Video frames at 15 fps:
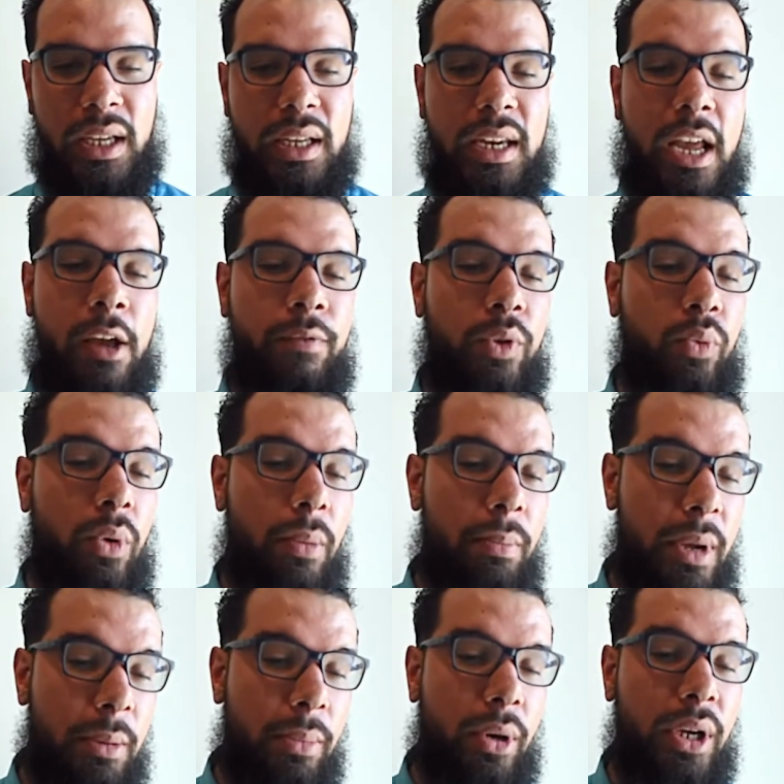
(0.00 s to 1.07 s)
Now, if you
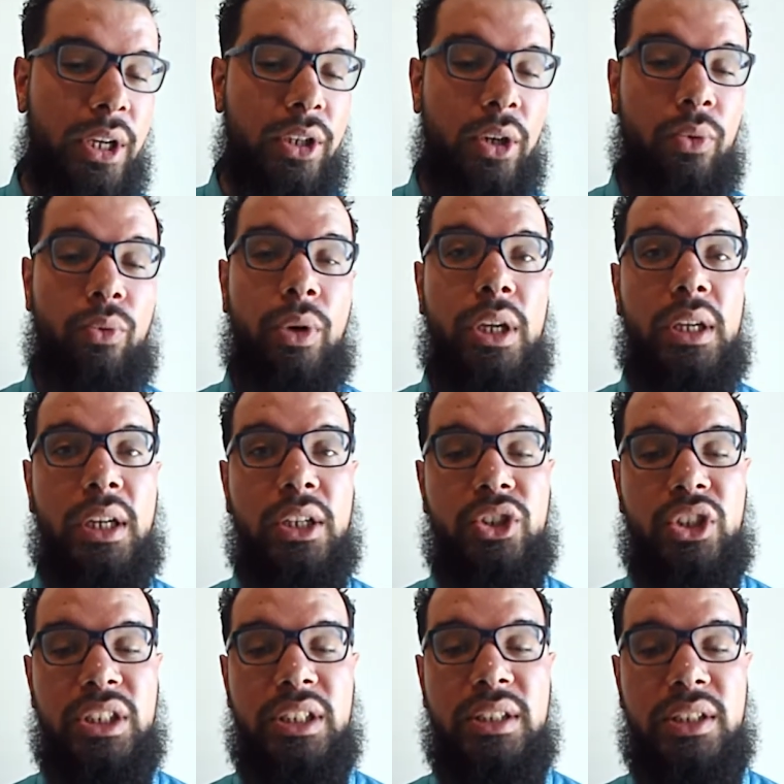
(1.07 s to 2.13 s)
remember in your reading,
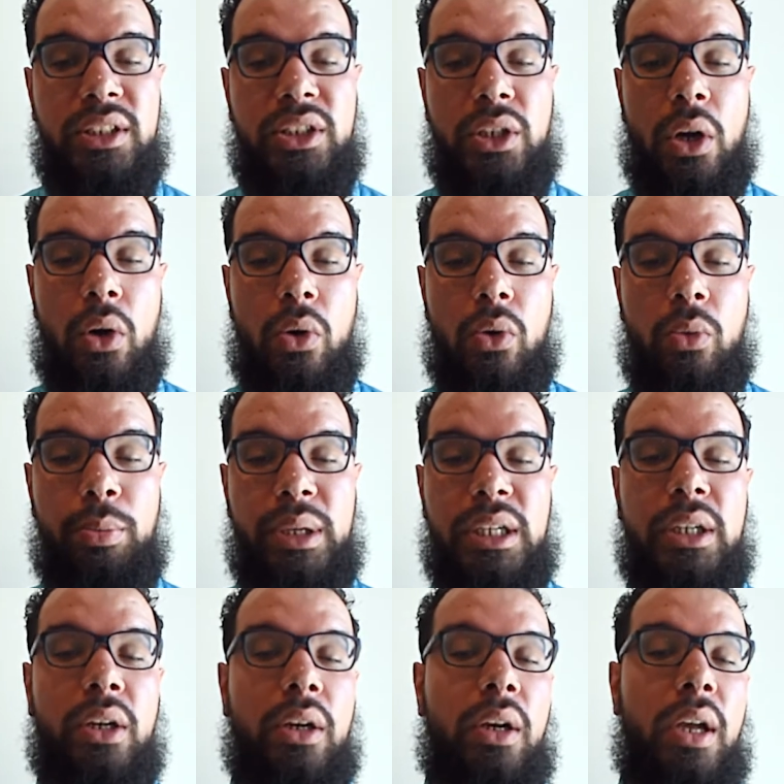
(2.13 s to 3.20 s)
Jesus told
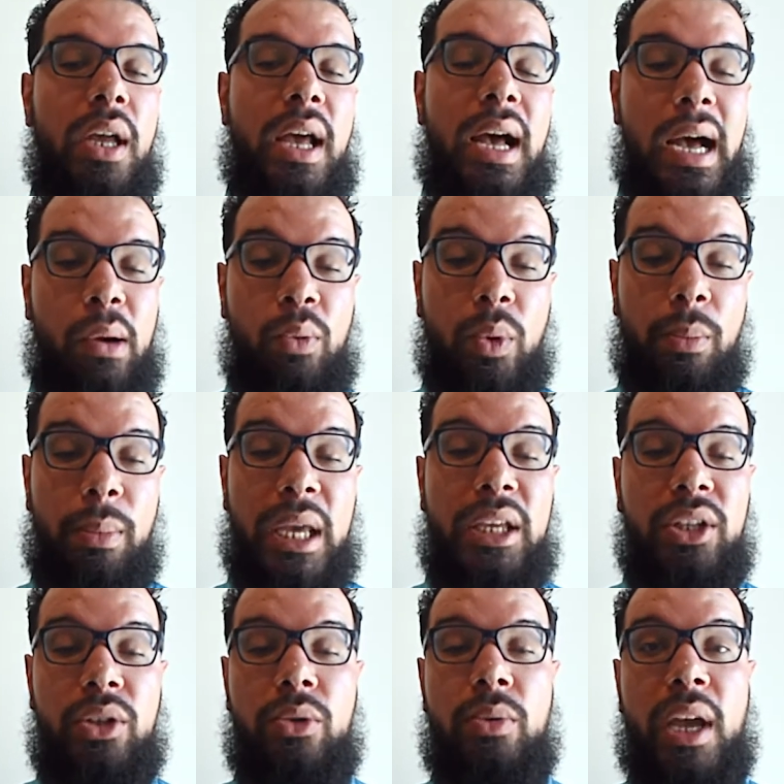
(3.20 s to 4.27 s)
Peter, I will
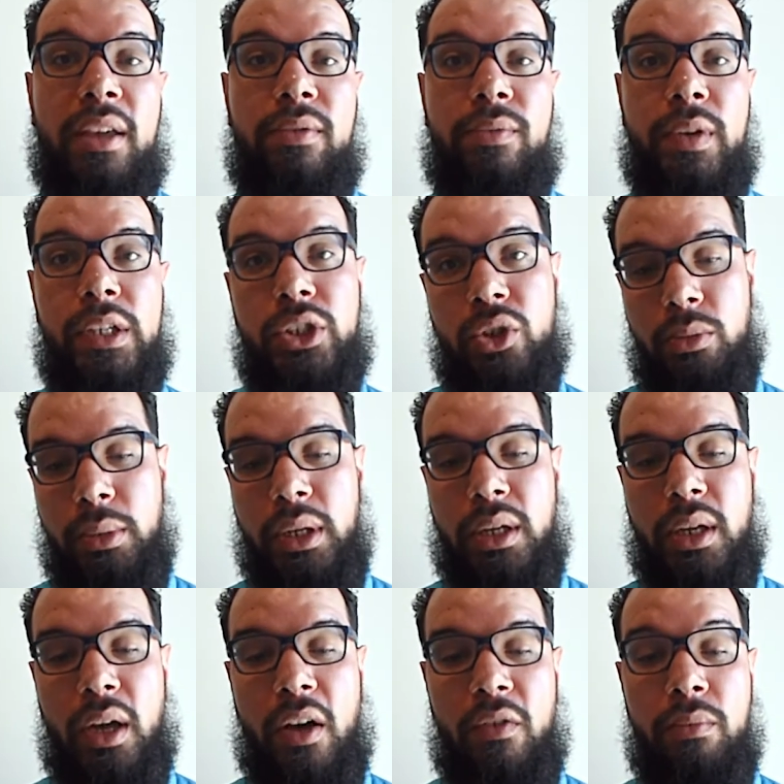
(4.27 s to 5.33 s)
make you a fisherman
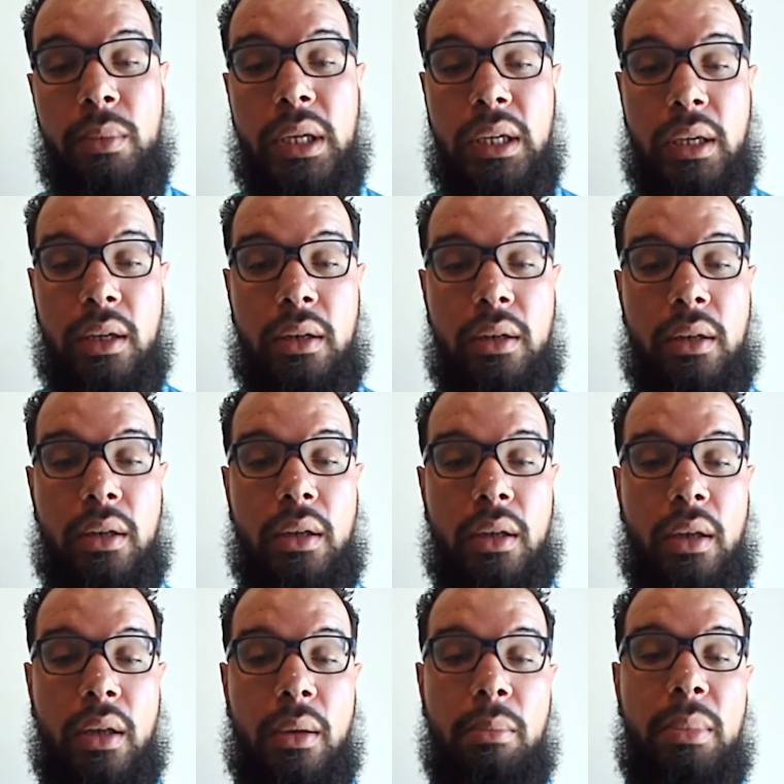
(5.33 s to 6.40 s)
of men,
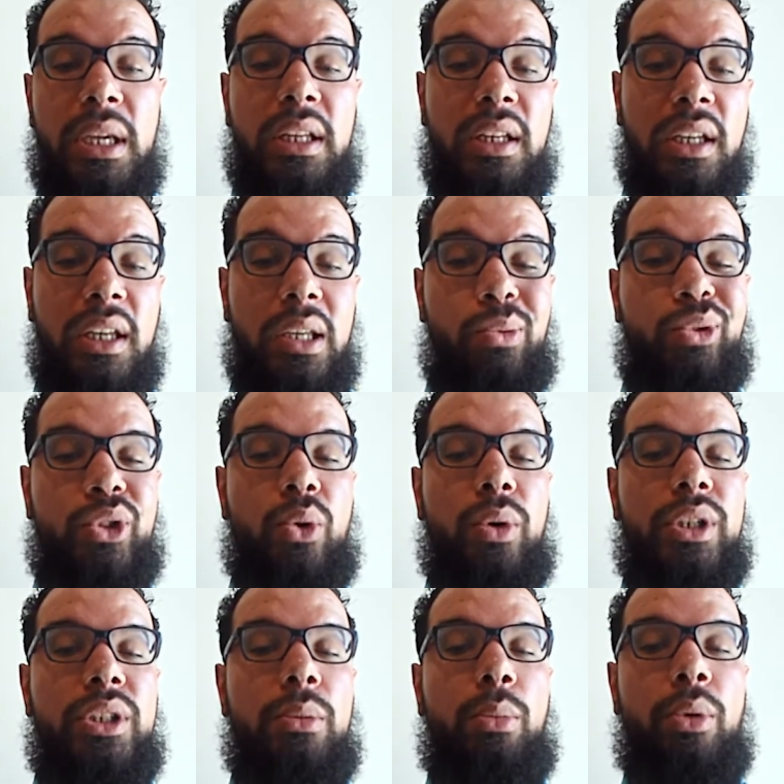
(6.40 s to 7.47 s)
meaning he was
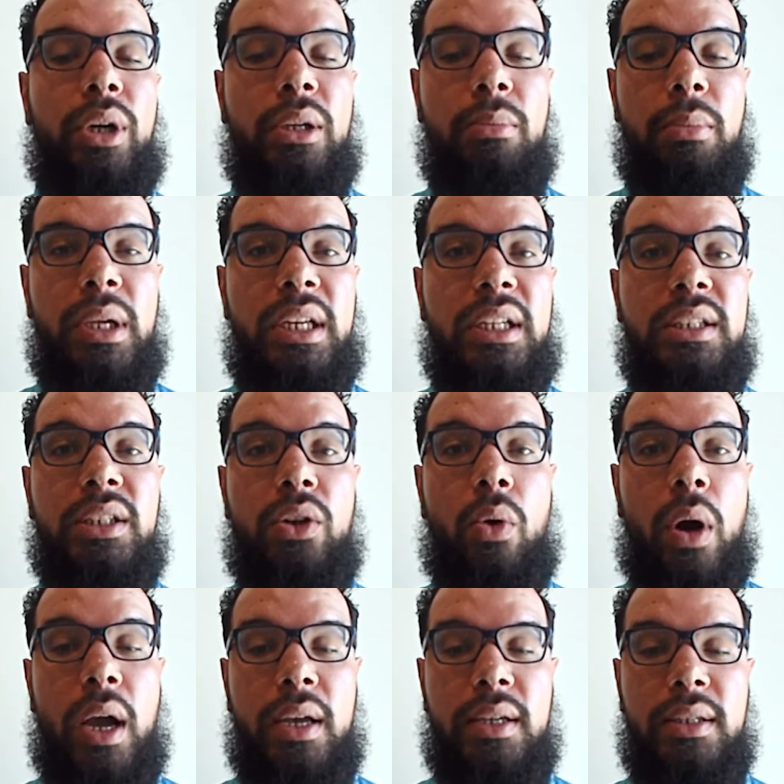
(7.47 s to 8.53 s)
going to bring many to
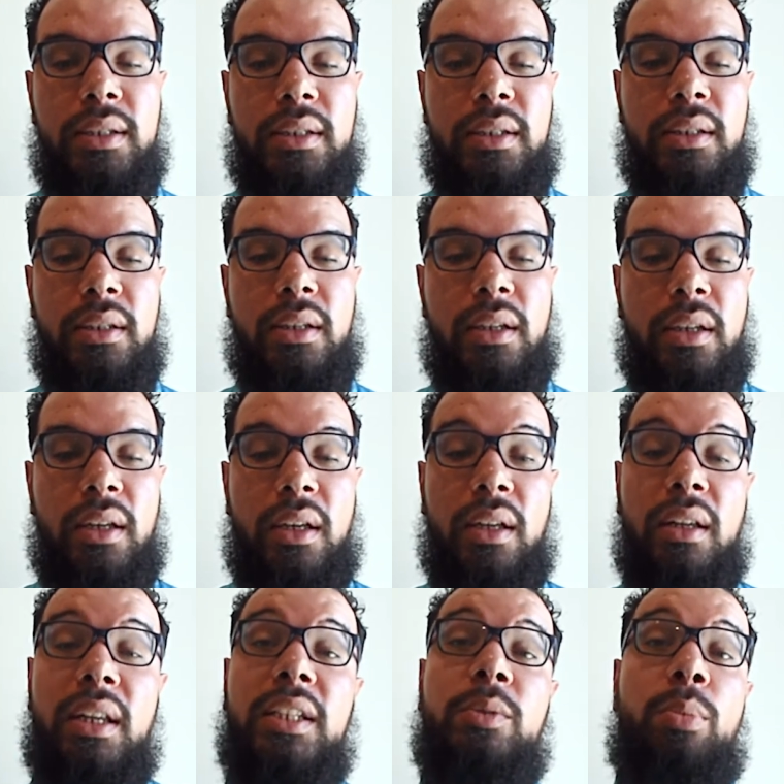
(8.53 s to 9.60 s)
Christ.
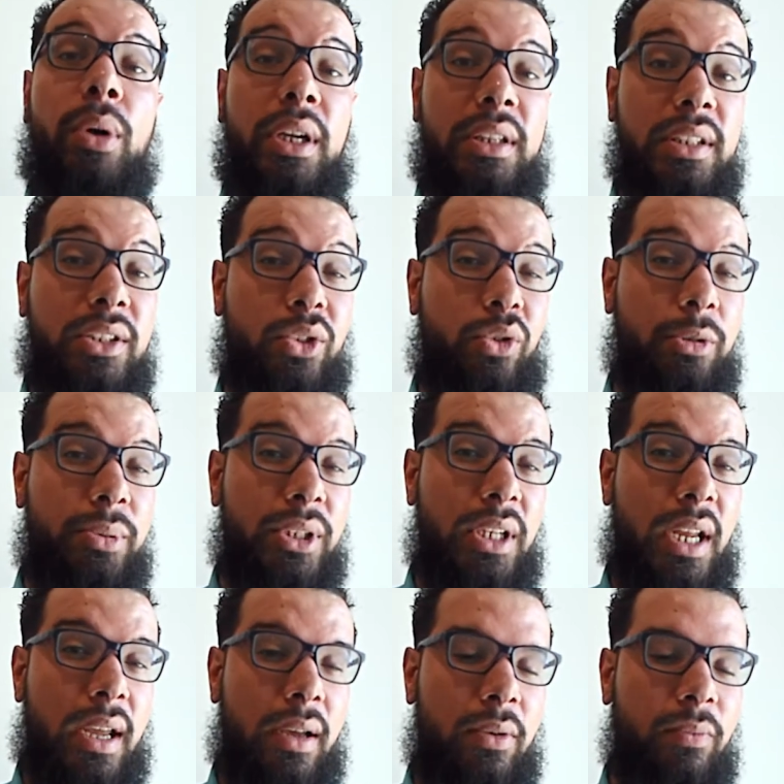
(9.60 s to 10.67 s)
Let's break this scripture
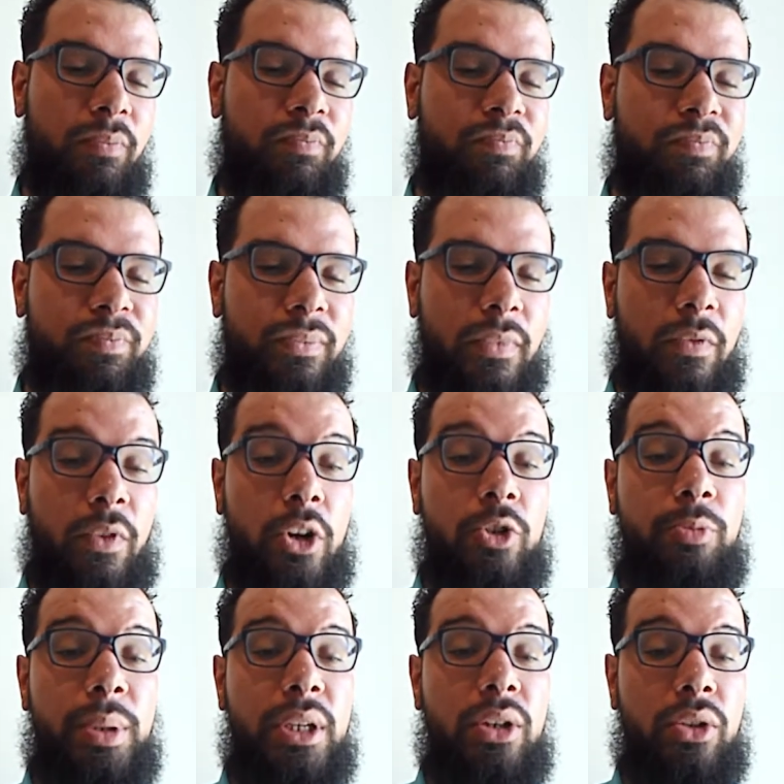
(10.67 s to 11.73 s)
down. 1
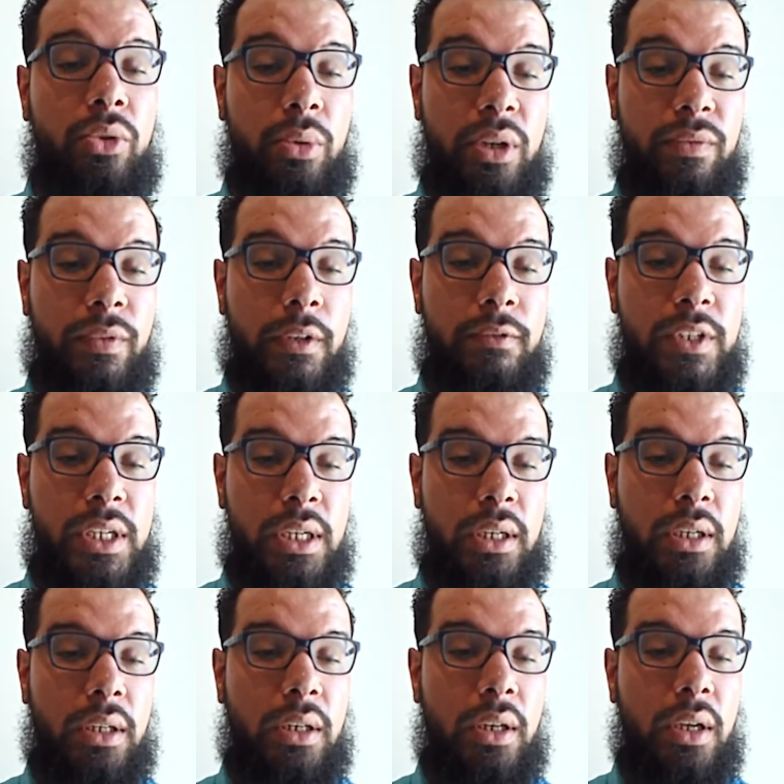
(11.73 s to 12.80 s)
Peter 3 and 15.